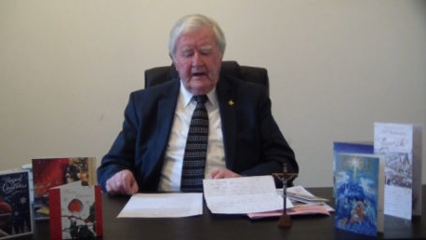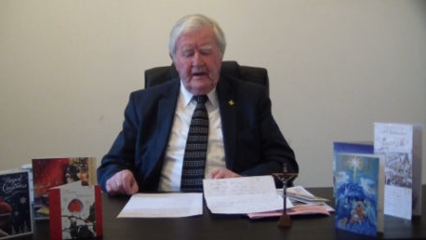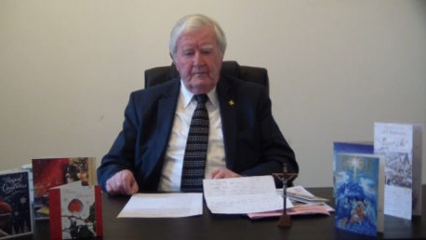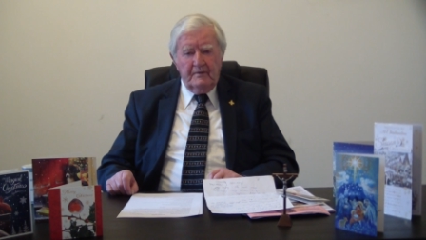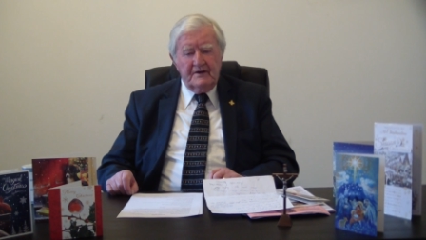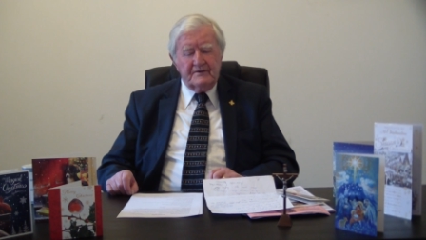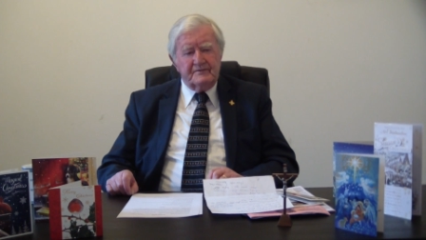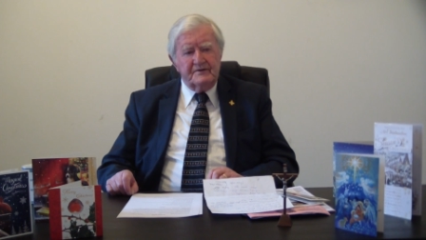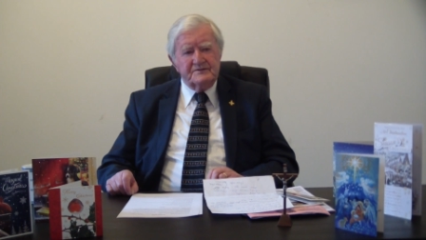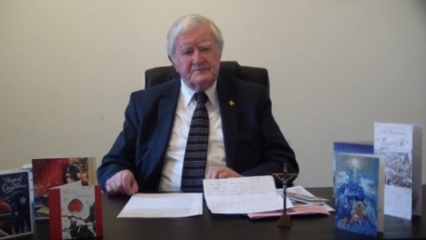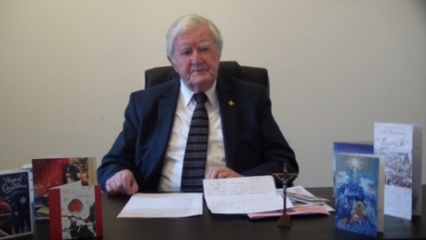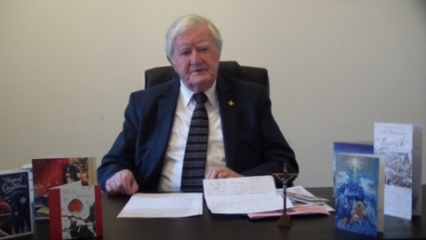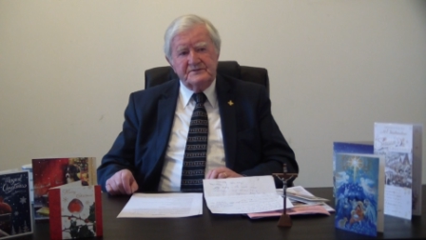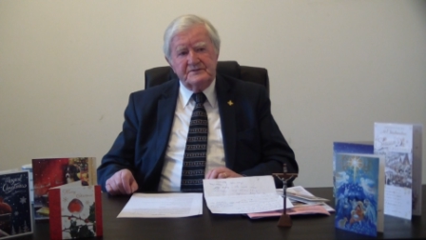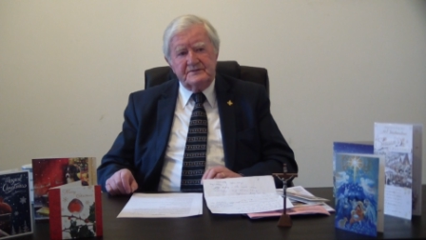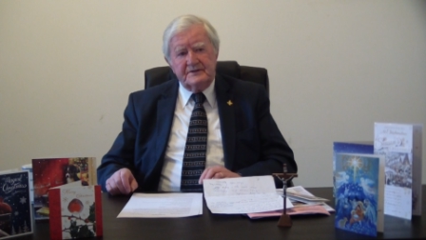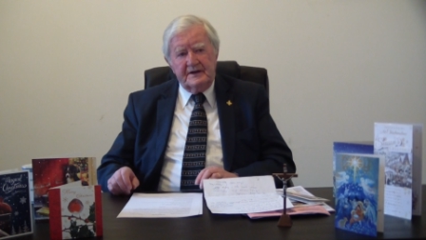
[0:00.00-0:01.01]
Well,
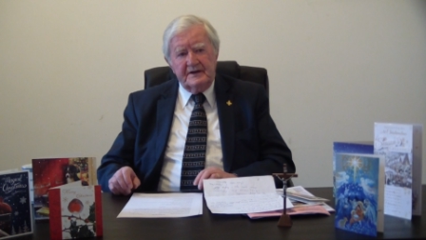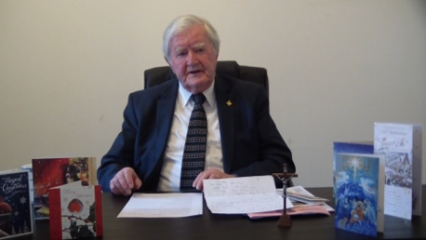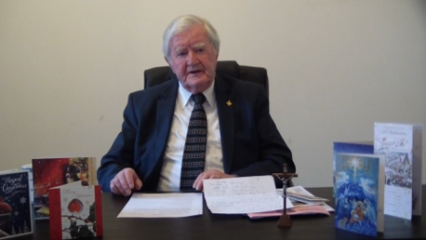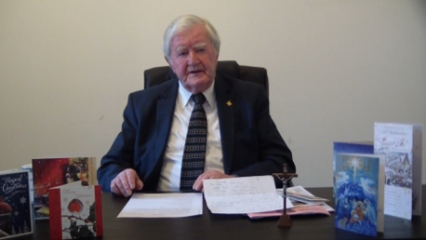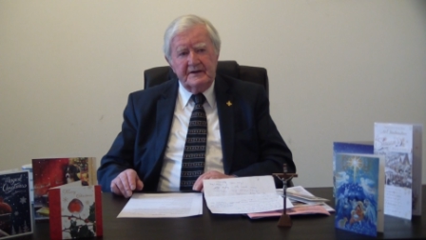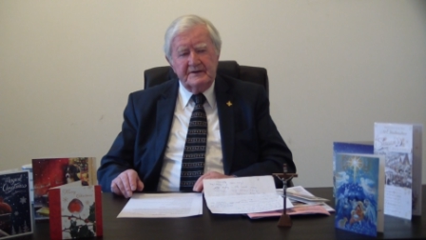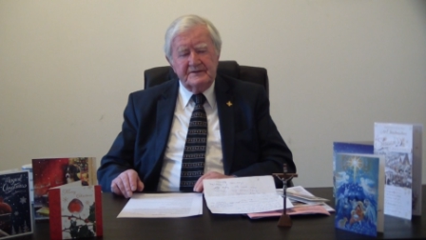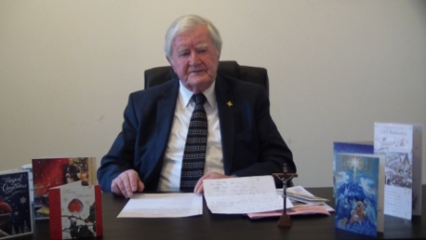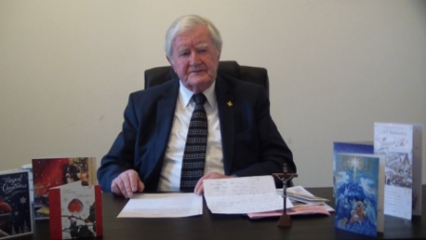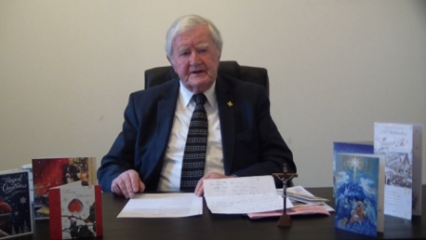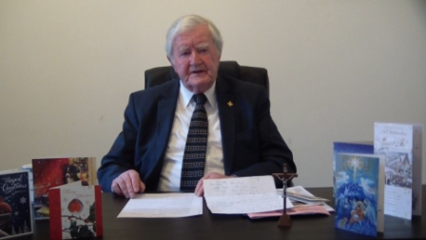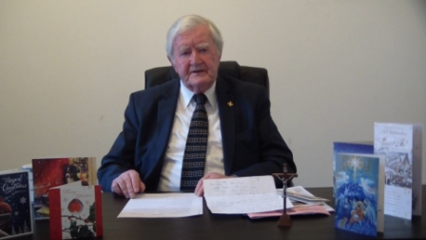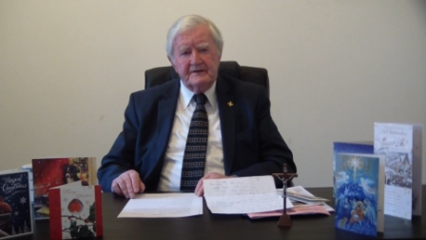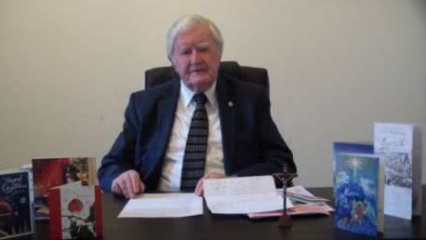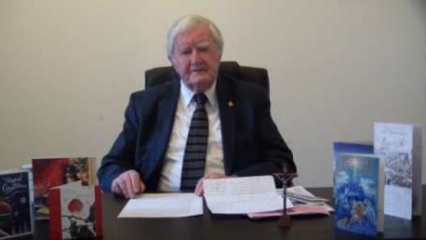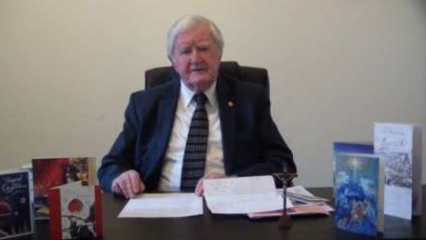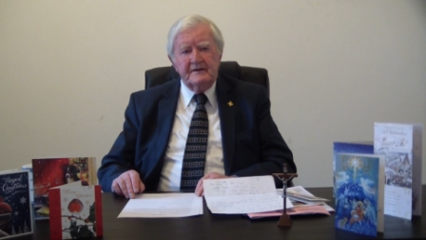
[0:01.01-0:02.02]
Christmas is
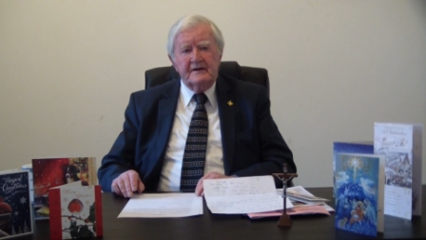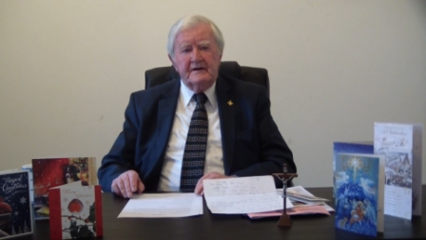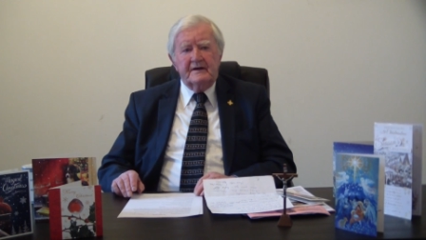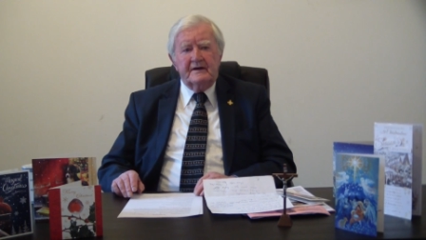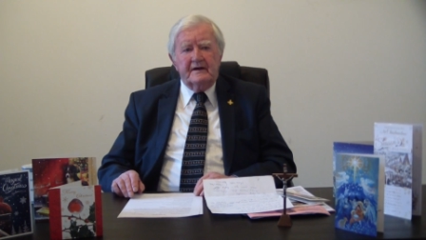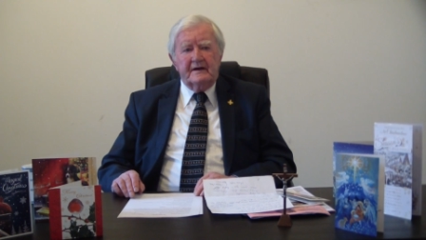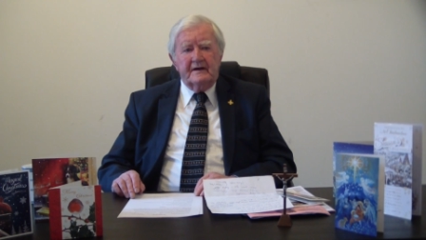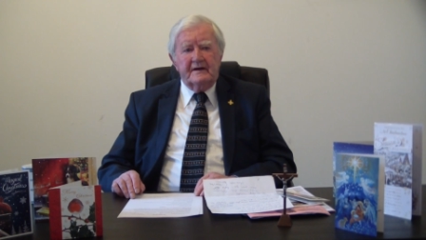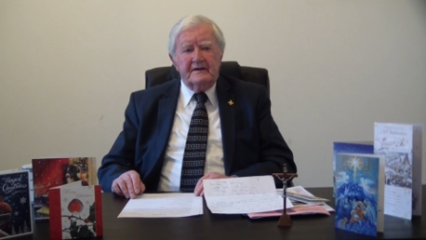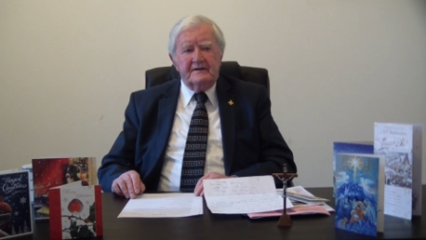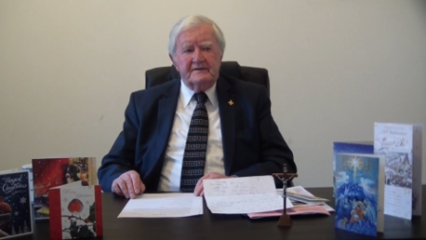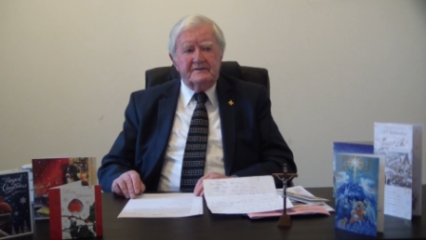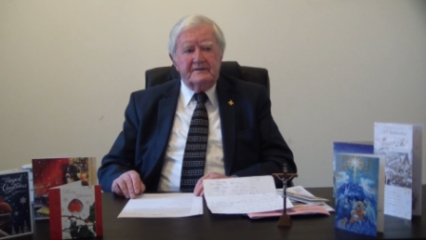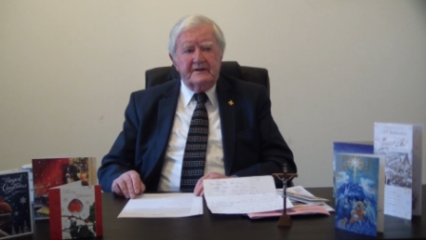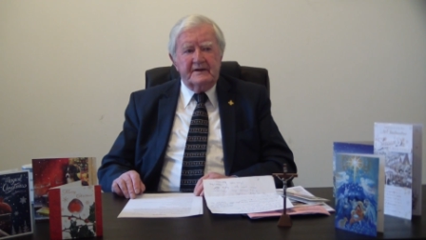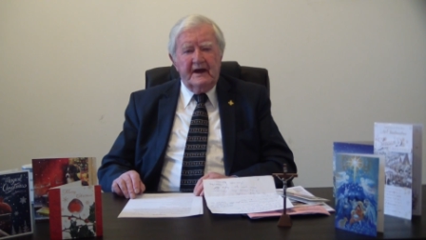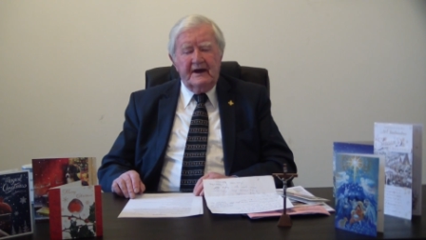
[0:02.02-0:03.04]

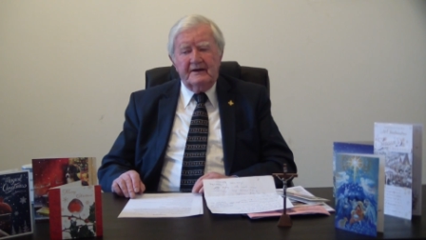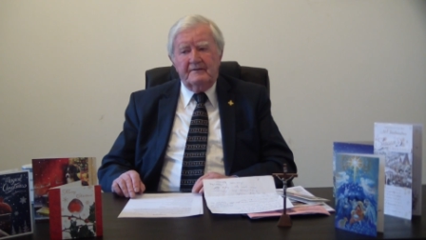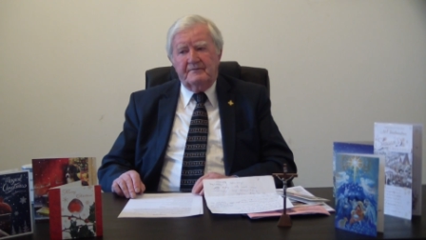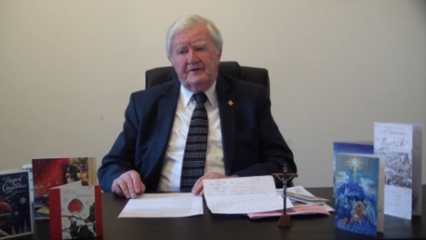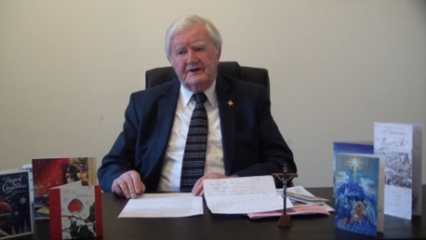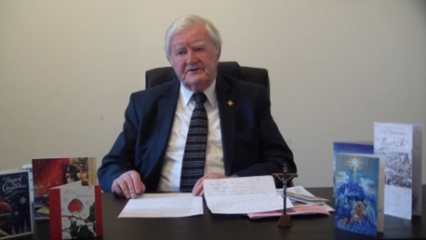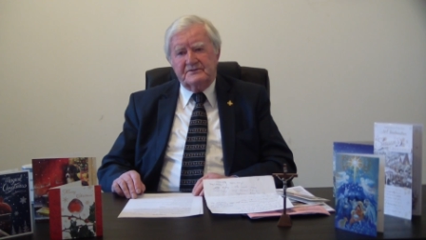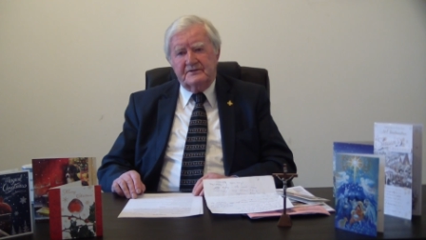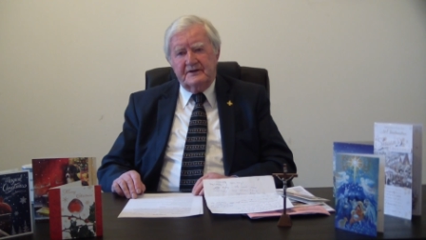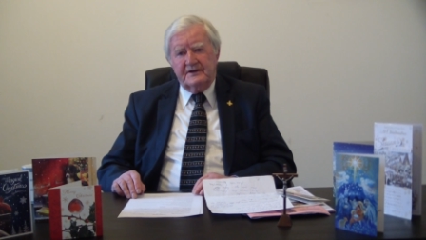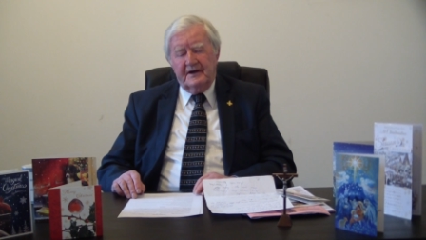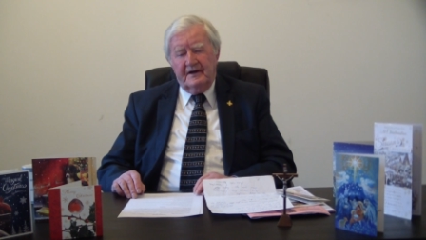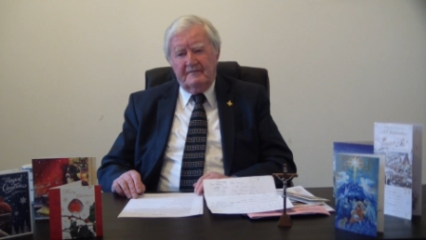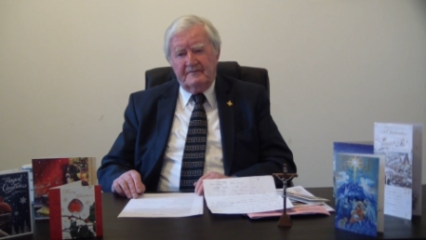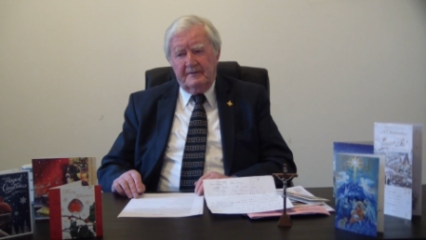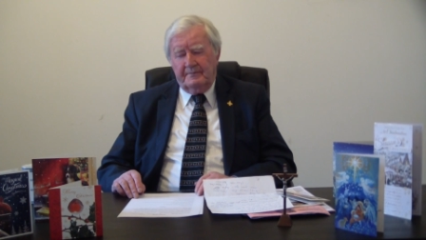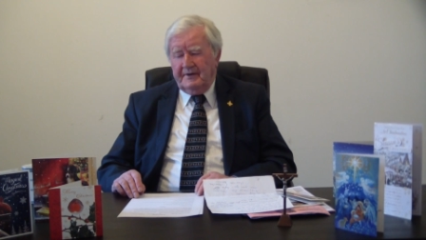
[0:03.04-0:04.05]
the anniversary
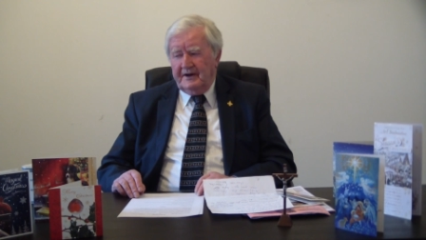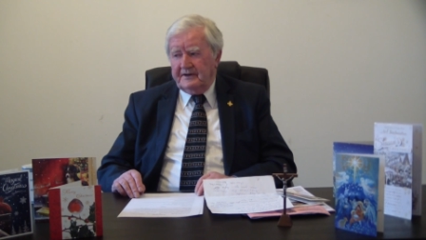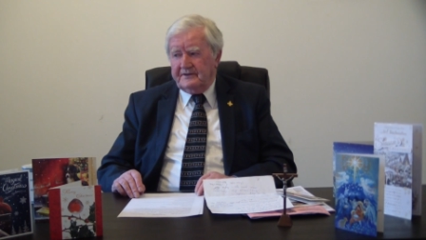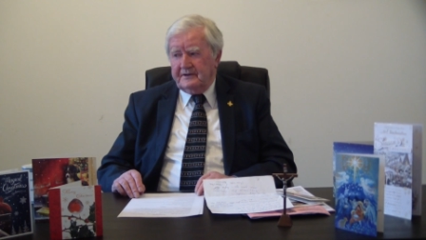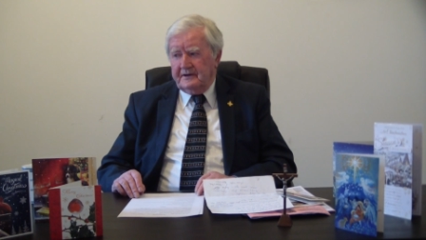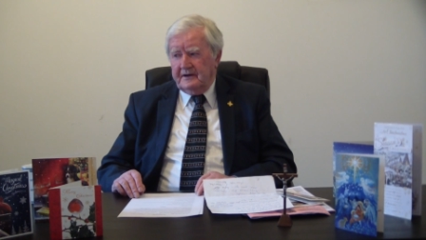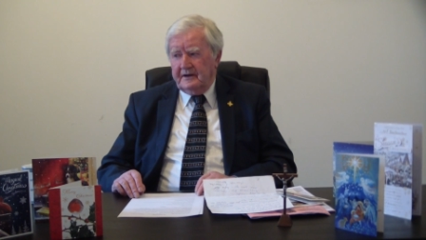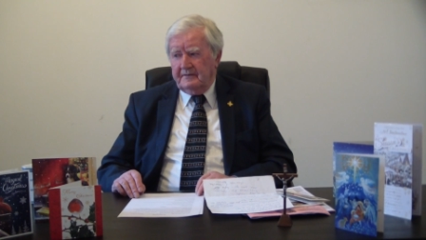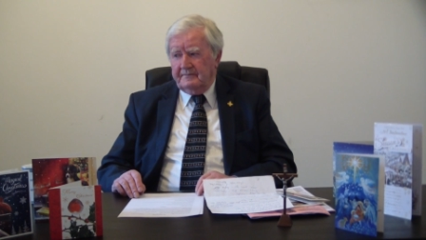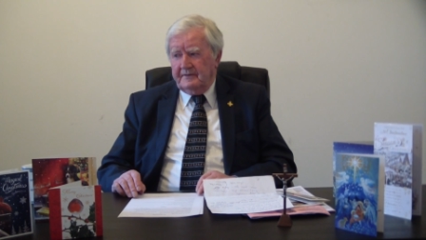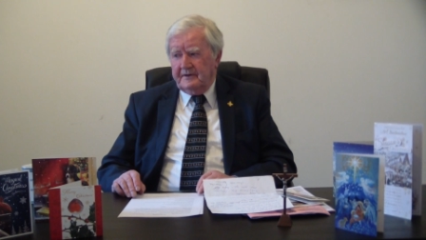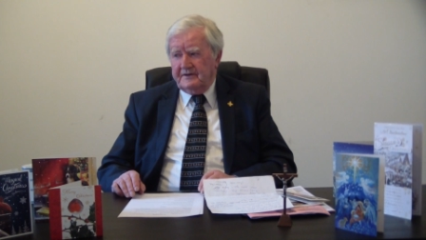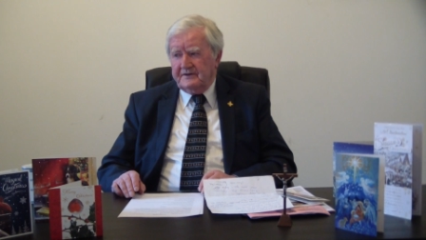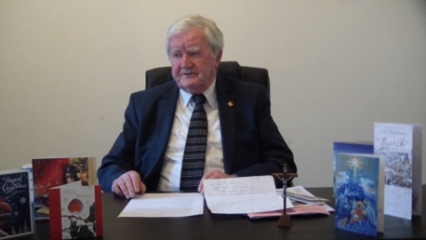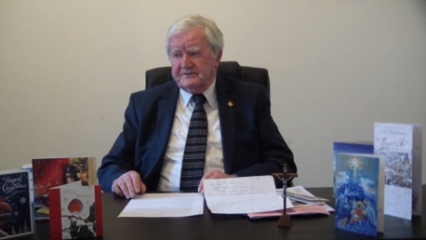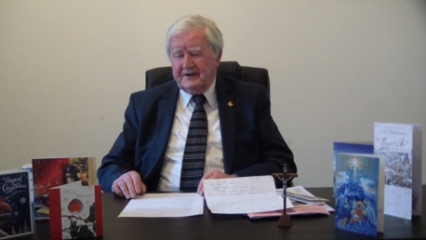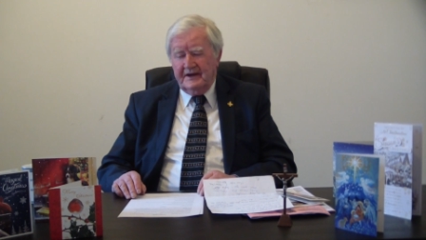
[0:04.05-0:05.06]
of the birth of
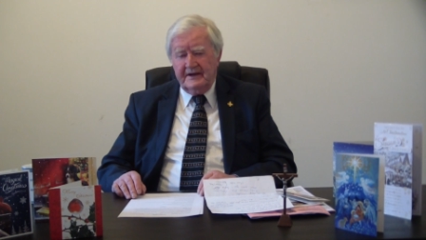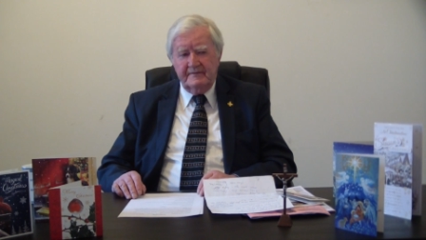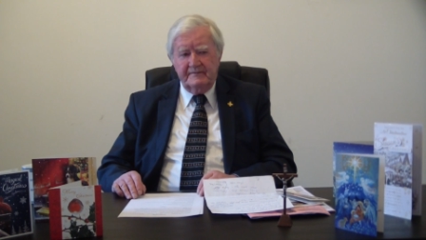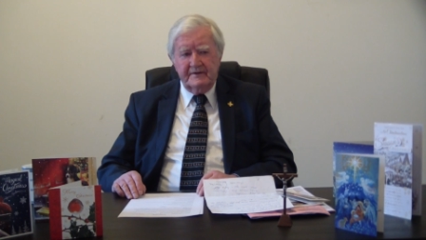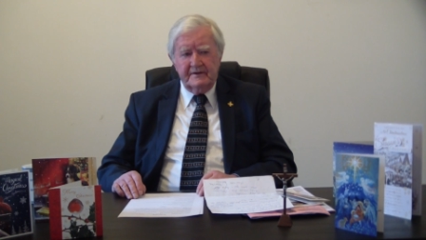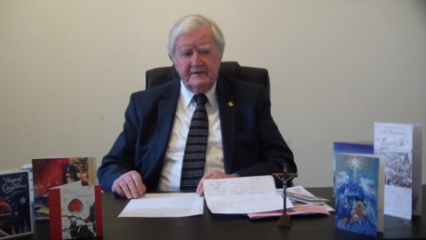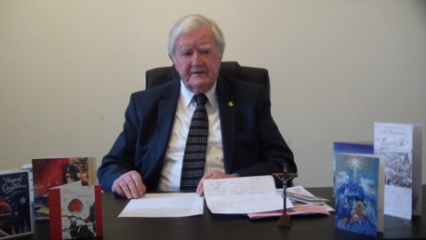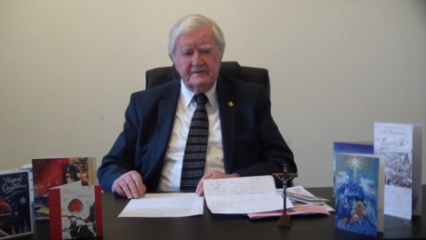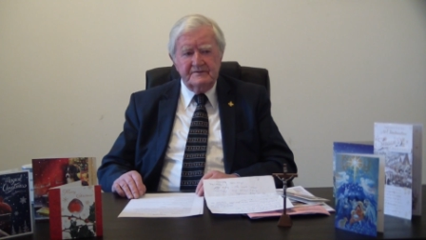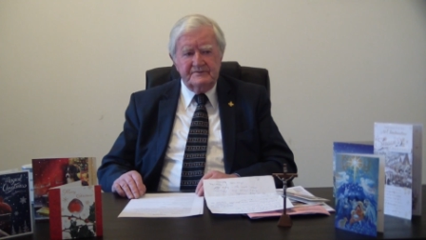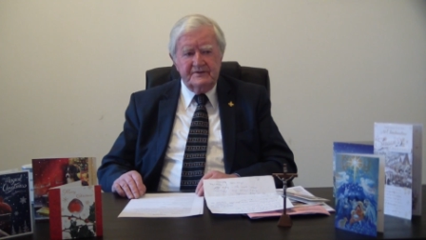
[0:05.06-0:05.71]
our Saviour